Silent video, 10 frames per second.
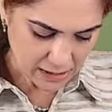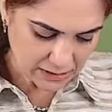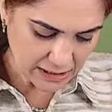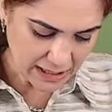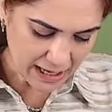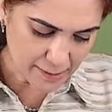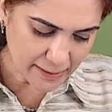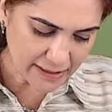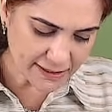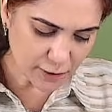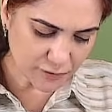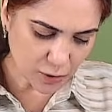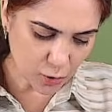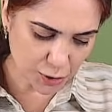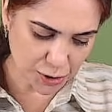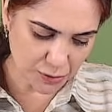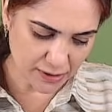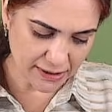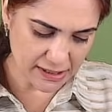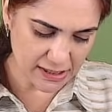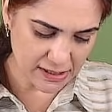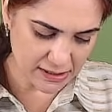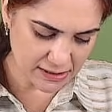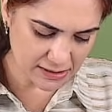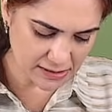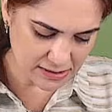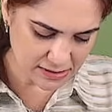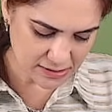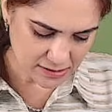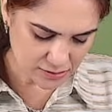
The liability of the co-surety is,